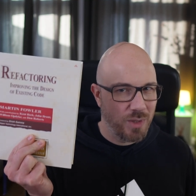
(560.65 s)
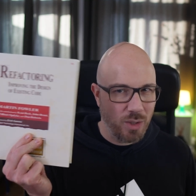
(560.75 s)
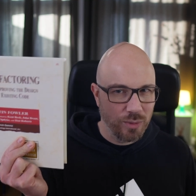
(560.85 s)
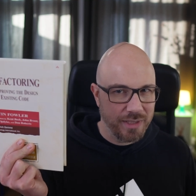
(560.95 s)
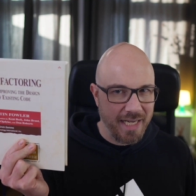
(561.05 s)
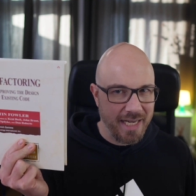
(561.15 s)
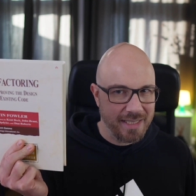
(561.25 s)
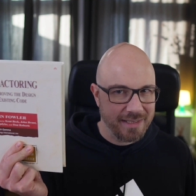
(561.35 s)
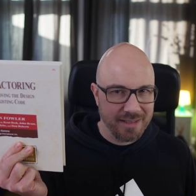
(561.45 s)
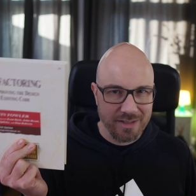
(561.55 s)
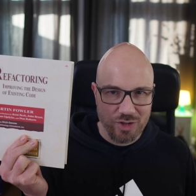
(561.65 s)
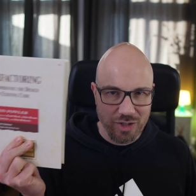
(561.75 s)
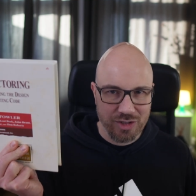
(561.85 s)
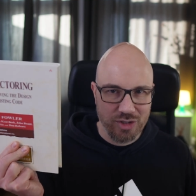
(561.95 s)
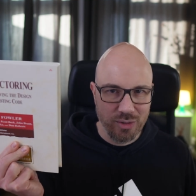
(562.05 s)
Don't ask,
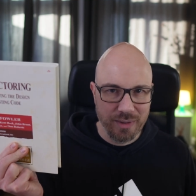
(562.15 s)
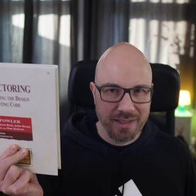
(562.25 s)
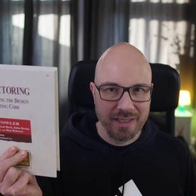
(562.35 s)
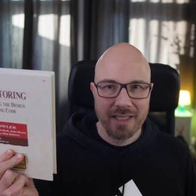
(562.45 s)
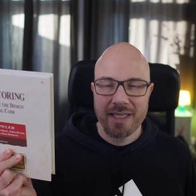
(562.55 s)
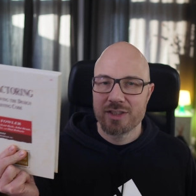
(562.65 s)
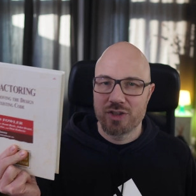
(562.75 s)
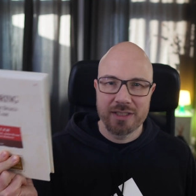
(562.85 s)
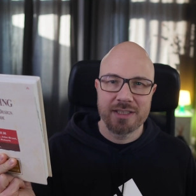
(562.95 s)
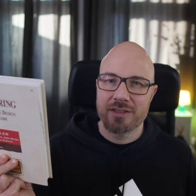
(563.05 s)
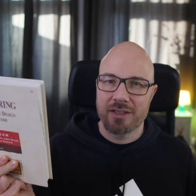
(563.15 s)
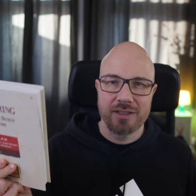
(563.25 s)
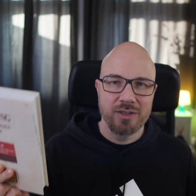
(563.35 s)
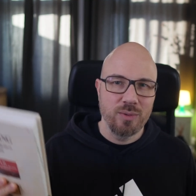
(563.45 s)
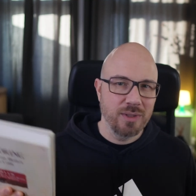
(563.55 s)
just do it. Chances are
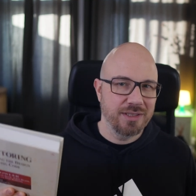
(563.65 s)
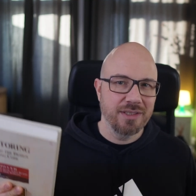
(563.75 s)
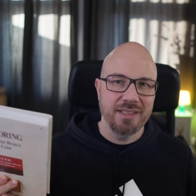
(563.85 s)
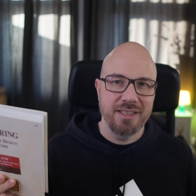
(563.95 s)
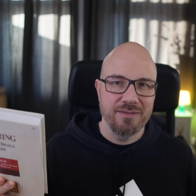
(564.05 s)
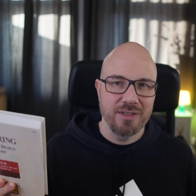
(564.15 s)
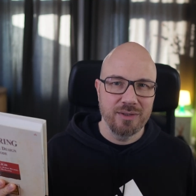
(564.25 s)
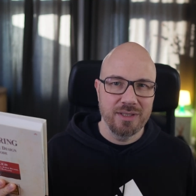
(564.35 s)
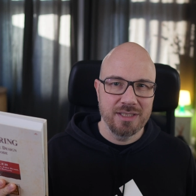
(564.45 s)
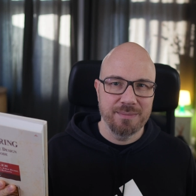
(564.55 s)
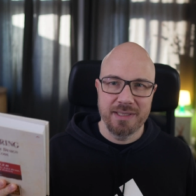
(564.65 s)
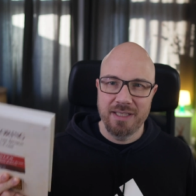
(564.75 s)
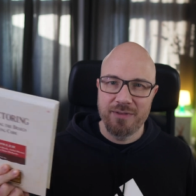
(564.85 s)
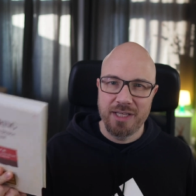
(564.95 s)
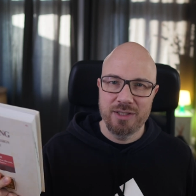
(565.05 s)
no one's gonna even notice, but
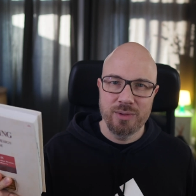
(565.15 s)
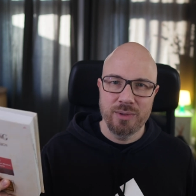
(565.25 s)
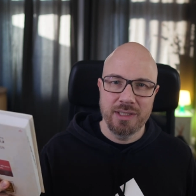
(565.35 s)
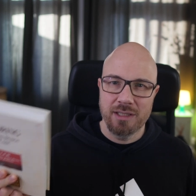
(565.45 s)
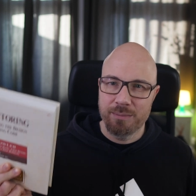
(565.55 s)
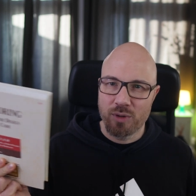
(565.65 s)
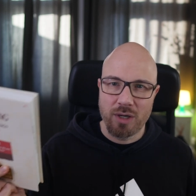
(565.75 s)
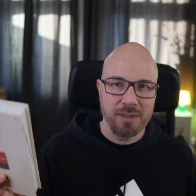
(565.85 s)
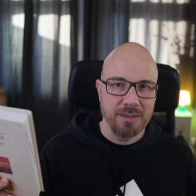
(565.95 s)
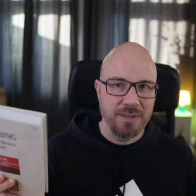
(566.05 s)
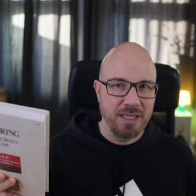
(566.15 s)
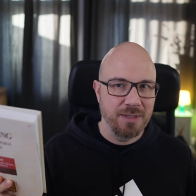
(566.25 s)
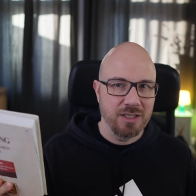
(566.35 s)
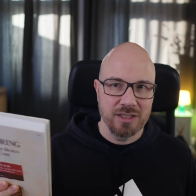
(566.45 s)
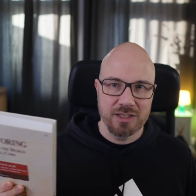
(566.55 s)
if they do, it'll probably be
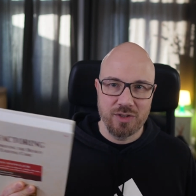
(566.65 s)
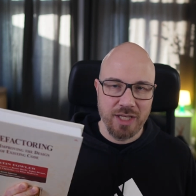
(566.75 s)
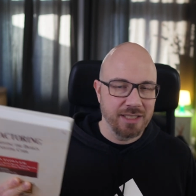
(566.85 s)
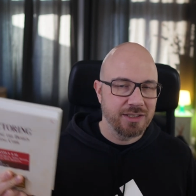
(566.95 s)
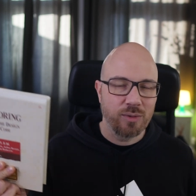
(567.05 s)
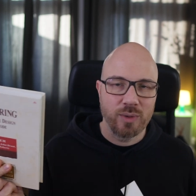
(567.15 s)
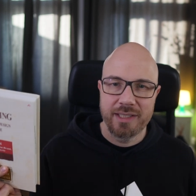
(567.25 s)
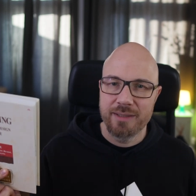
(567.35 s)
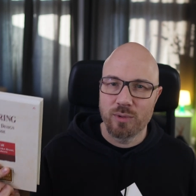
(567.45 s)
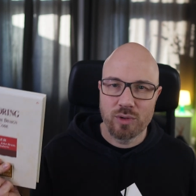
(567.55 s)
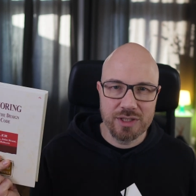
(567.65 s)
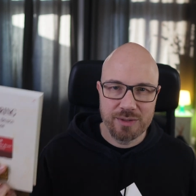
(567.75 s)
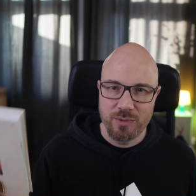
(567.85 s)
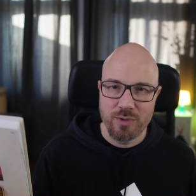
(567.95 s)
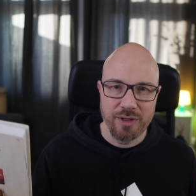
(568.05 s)
because things are running more
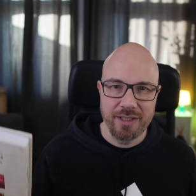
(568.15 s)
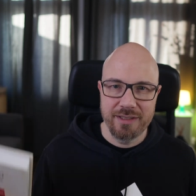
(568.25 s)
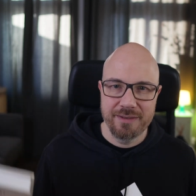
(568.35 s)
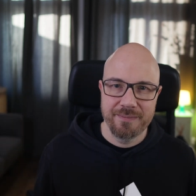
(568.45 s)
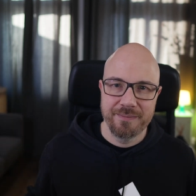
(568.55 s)
smoothly.